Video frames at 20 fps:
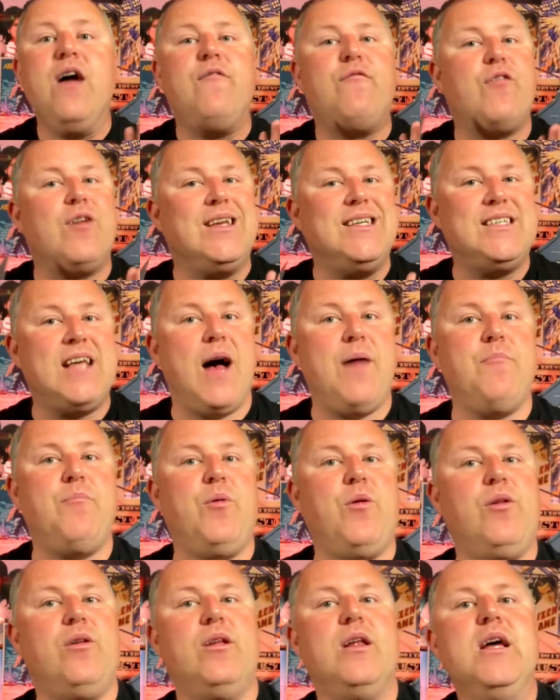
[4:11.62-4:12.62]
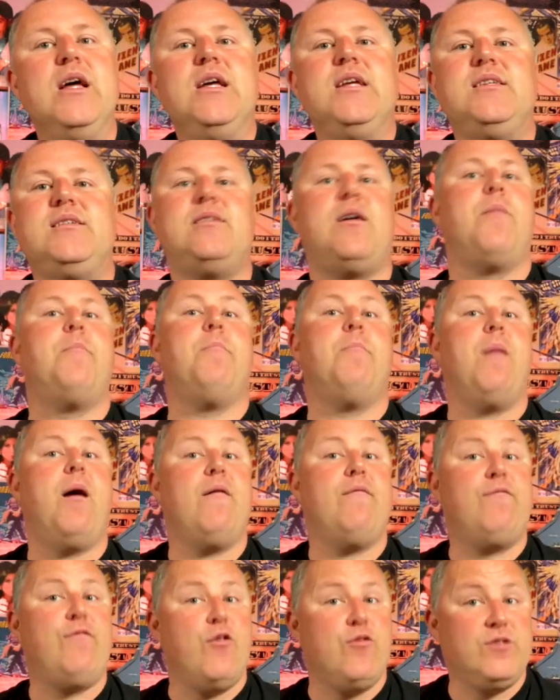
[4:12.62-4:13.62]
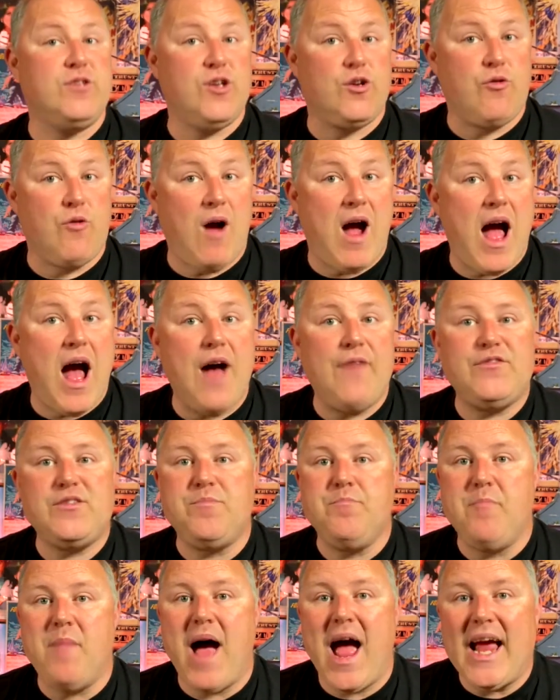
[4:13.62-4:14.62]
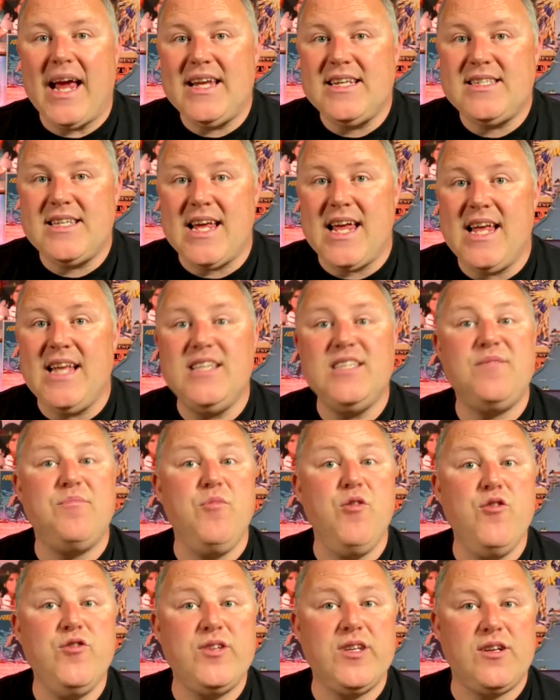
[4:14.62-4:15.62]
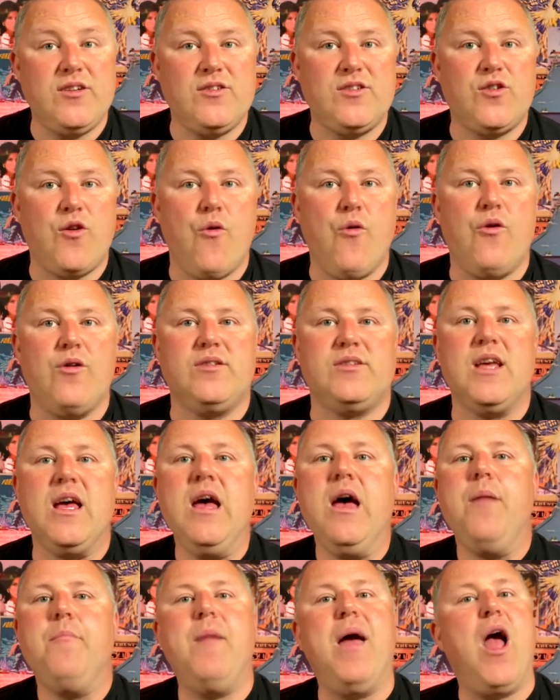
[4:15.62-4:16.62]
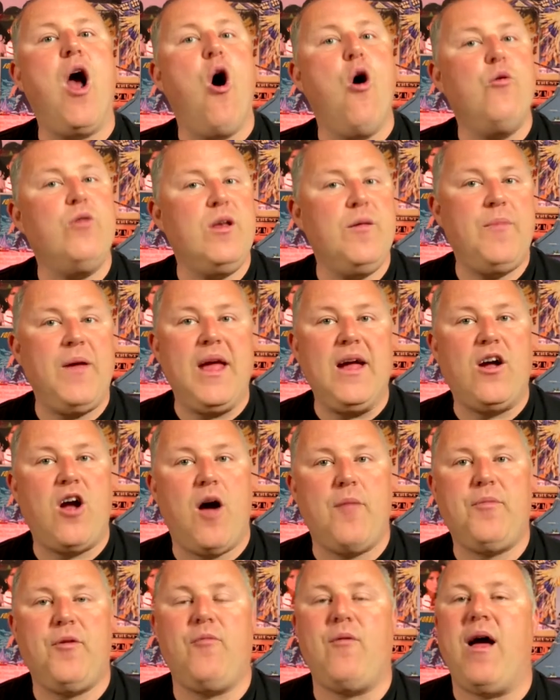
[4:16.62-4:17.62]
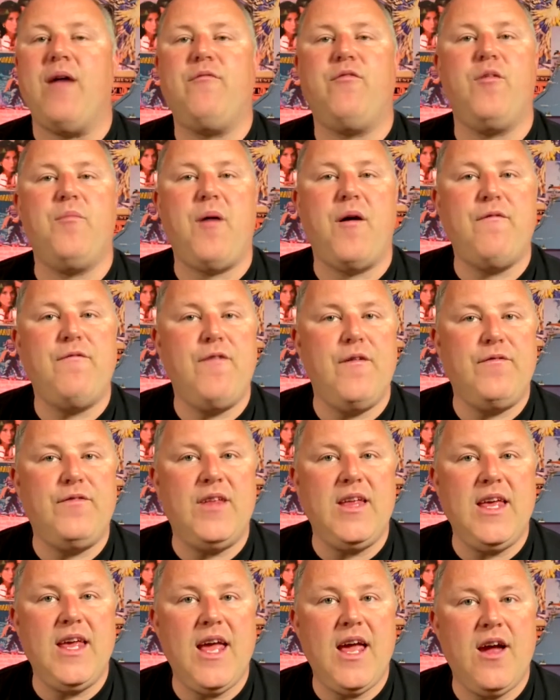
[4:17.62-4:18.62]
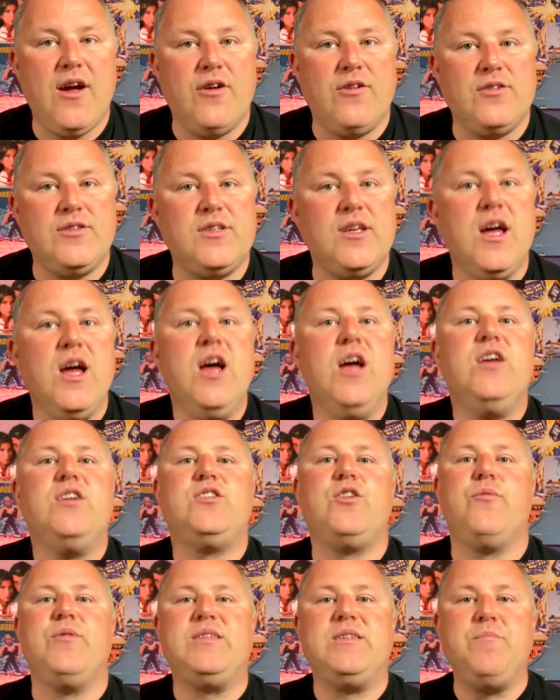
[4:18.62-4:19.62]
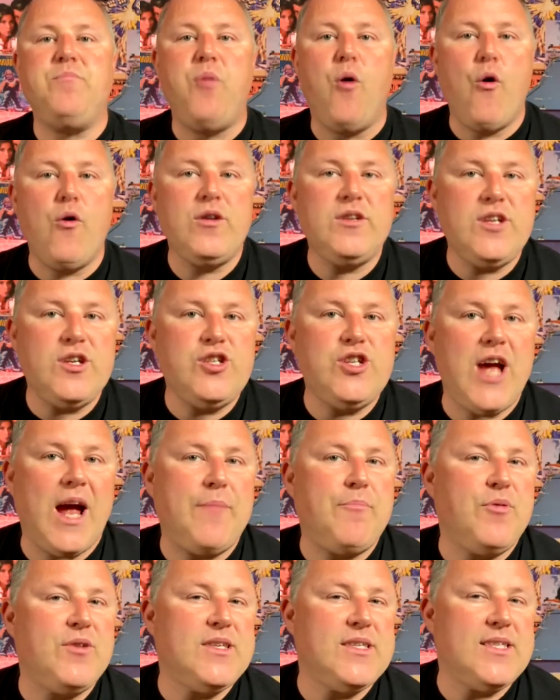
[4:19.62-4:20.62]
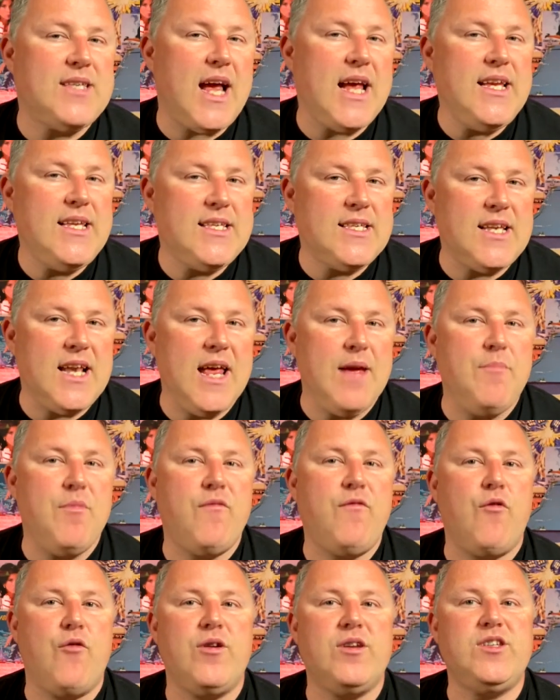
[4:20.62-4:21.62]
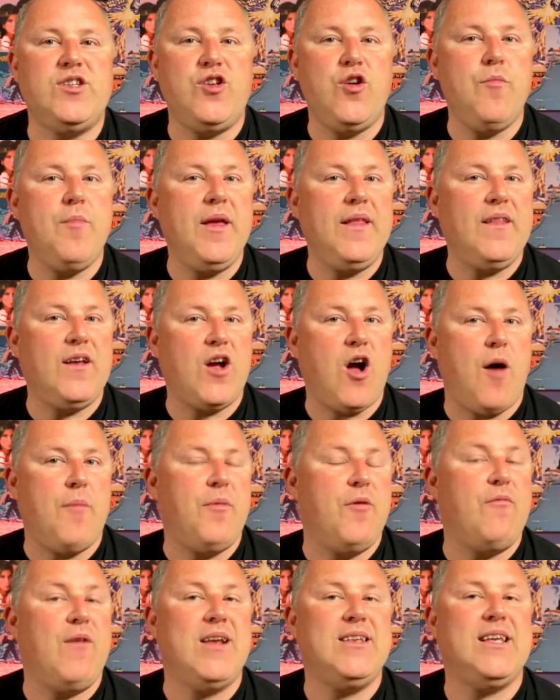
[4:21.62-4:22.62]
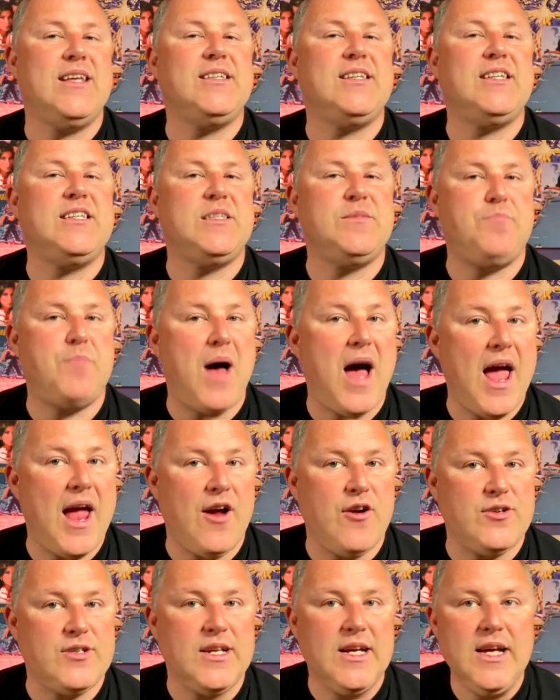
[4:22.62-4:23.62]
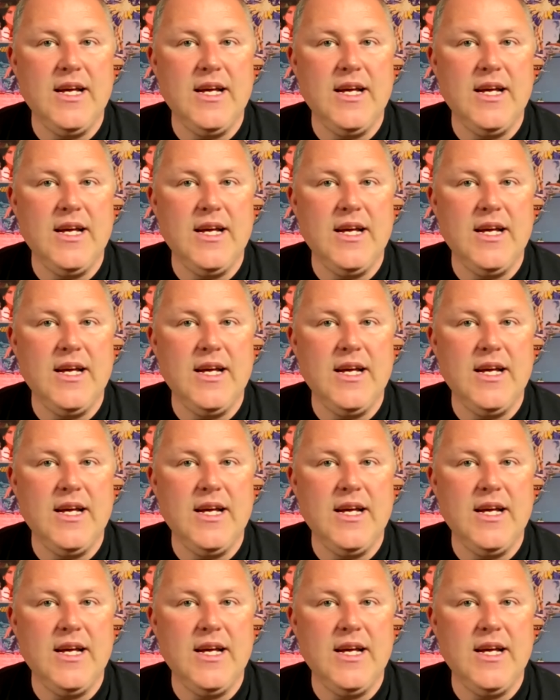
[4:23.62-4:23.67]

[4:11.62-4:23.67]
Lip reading: For example, some photographs, magazines, musical scores may only be in copyright for about 50 years. So it's important to check precisely before assuming the copyright has expired.